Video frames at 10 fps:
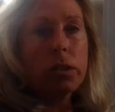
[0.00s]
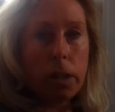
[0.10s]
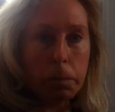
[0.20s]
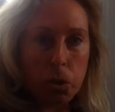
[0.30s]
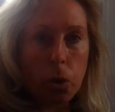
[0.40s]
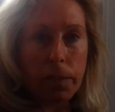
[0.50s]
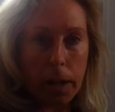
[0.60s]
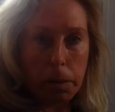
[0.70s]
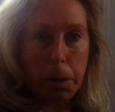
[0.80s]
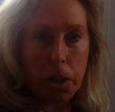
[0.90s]
or some sort of
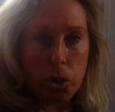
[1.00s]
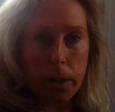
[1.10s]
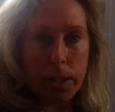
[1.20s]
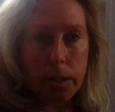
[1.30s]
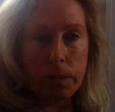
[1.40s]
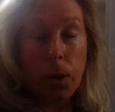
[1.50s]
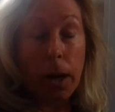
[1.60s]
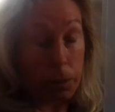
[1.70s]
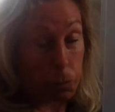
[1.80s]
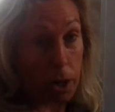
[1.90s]
end punctuation. If you
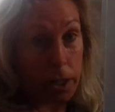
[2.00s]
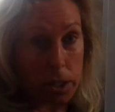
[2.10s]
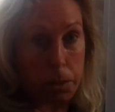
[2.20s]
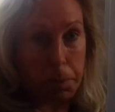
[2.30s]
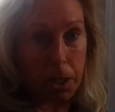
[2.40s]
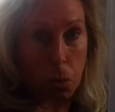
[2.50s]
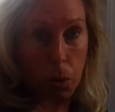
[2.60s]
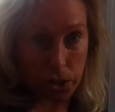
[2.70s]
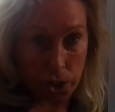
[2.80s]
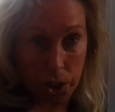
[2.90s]
hadn't wanted it to be a
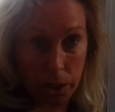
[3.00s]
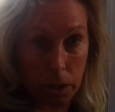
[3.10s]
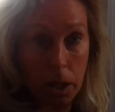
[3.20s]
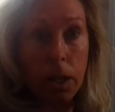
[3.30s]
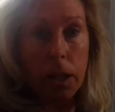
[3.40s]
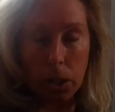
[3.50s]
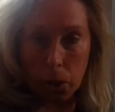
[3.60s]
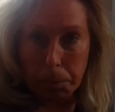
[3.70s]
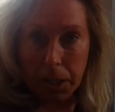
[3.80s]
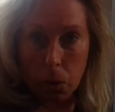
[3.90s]
question, it
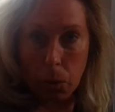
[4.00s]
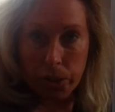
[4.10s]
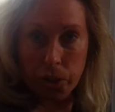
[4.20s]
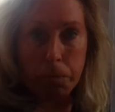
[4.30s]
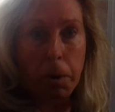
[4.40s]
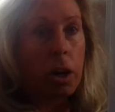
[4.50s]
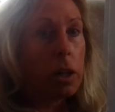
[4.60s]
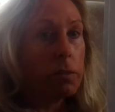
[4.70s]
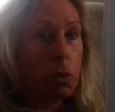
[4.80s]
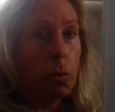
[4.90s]
could be a question
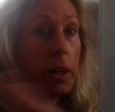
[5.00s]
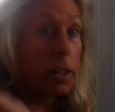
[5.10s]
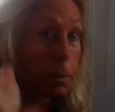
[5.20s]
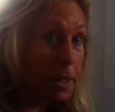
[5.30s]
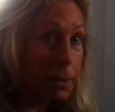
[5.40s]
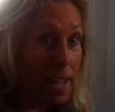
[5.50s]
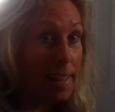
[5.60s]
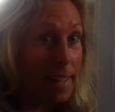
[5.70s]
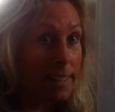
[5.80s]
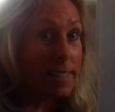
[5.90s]
mark. If you wanted to be
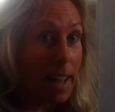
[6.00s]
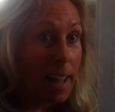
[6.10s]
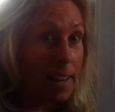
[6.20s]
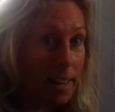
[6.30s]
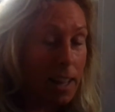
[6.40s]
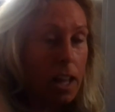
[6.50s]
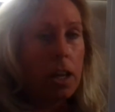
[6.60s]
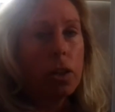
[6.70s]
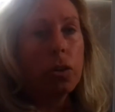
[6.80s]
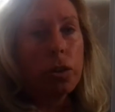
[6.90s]
really excited,
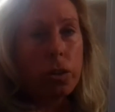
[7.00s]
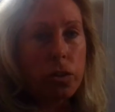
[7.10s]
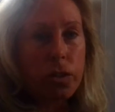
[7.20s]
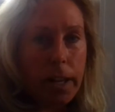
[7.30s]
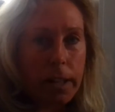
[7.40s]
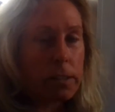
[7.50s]
you could use an